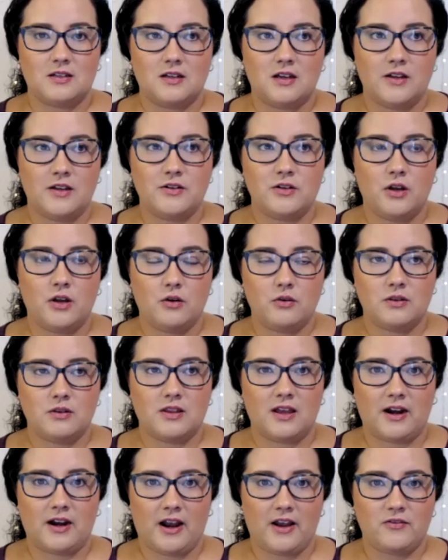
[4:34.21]
a note
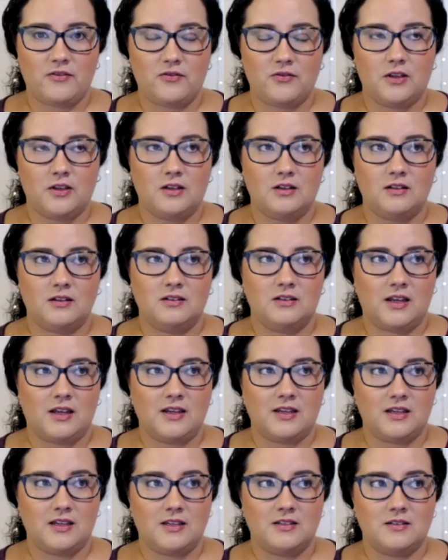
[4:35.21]
that I feel
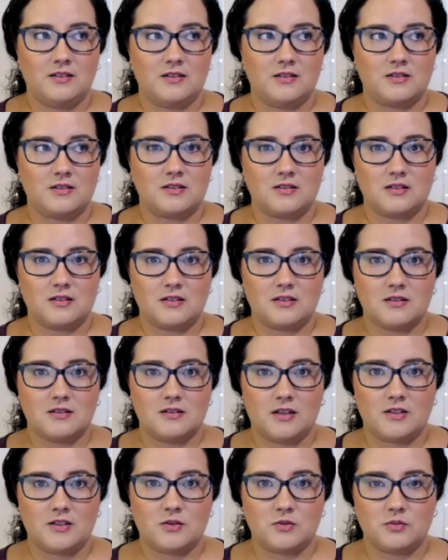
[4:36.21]
like
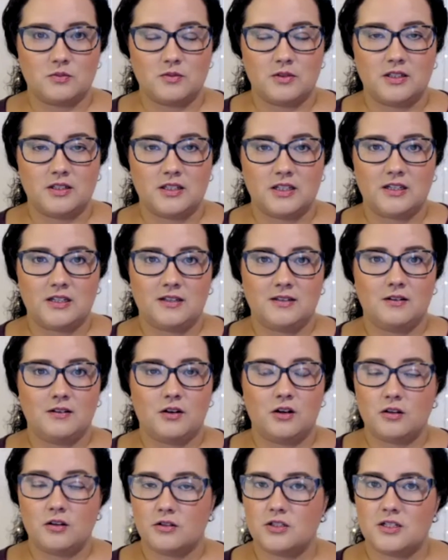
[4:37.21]
is really
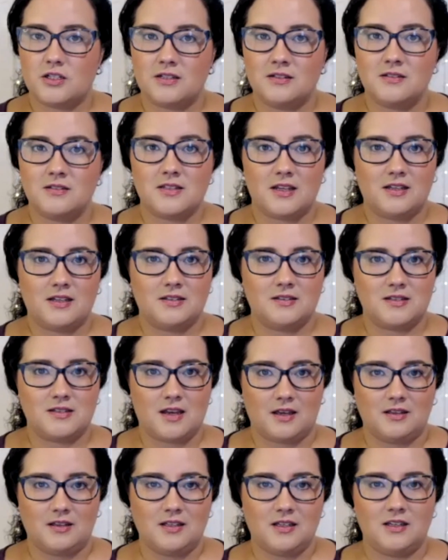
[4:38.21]
urgent in
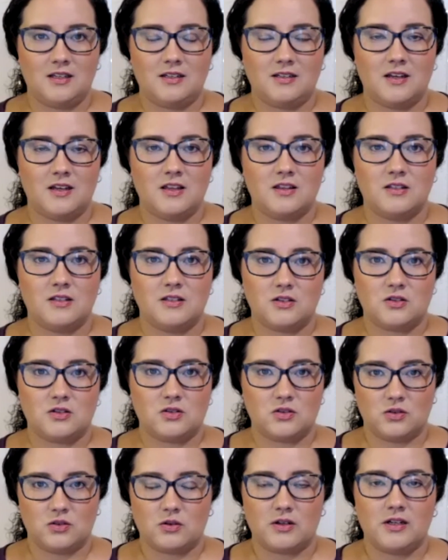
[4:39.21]
telling the
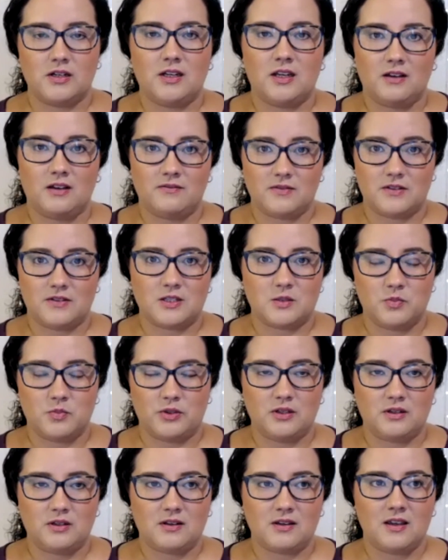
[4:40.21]
story of this
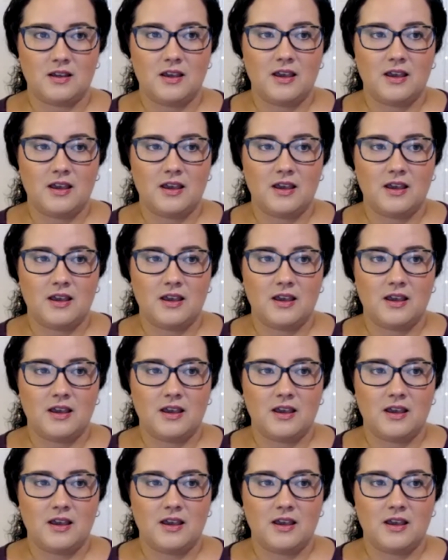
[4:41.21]
book.